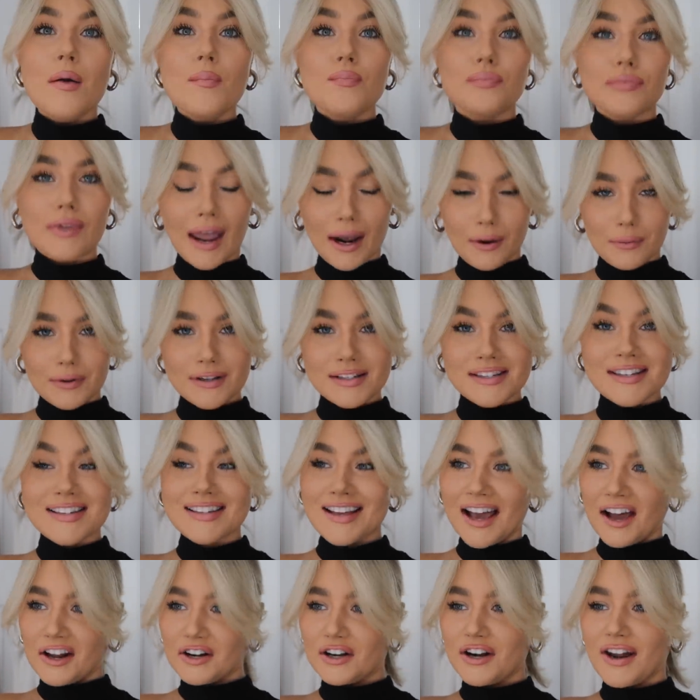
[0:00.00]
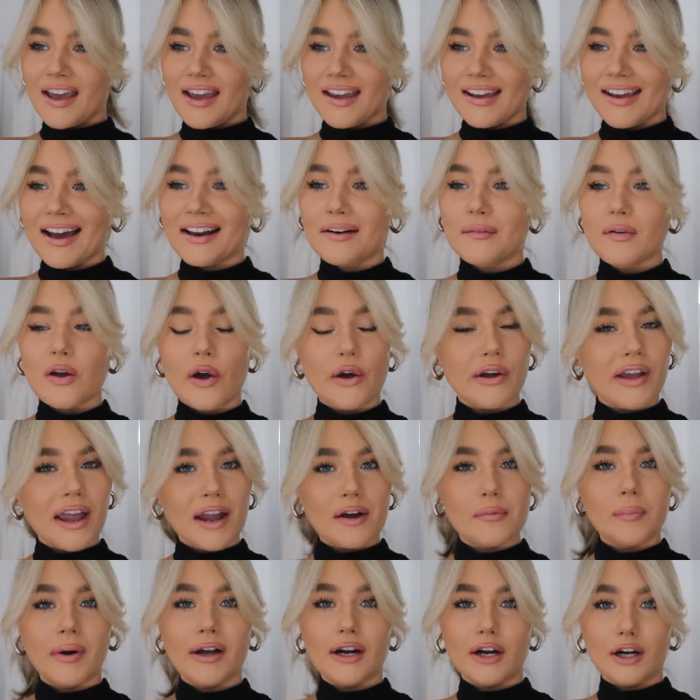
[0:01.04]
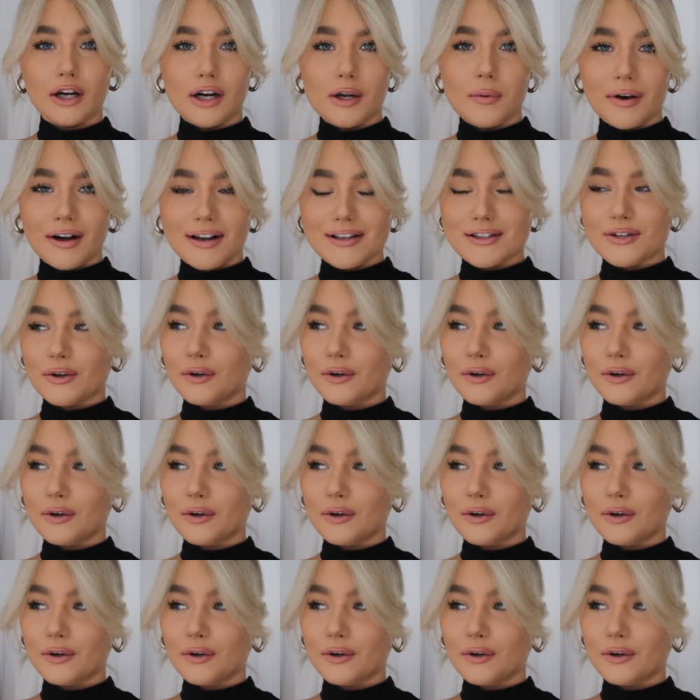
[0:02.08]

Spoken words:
Now it's Saturday and I'm going out with my girly whirly.